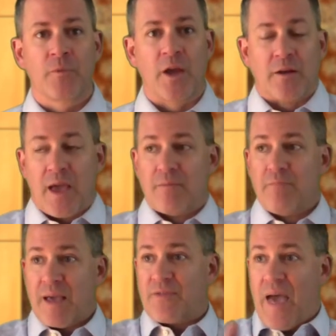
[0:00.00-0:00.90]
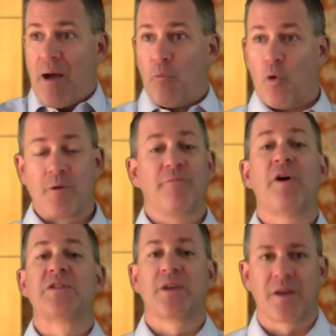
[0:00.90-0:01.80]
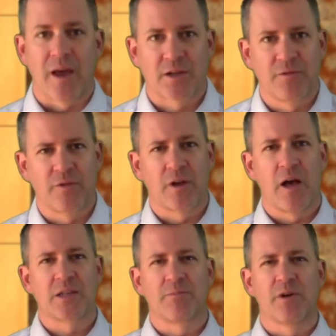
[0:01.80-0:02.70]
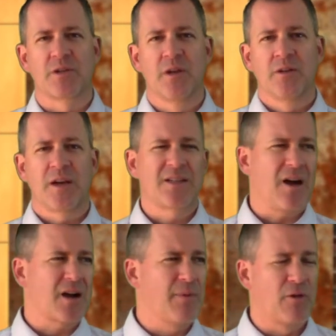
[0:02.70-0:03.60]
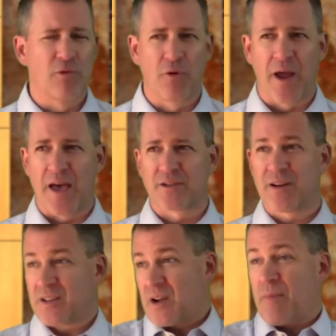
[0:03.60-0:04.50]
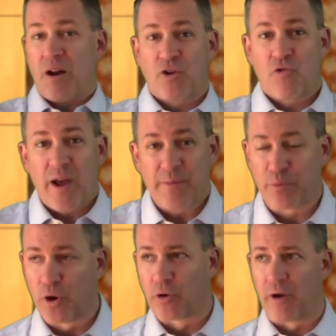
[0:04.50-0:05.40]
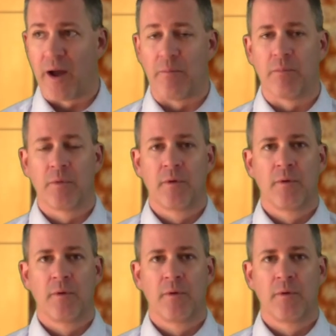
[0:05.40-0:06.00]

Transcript: And make that warm, fuzzy connection for the customers. Did I talk about road hazard? I talked about our credit program.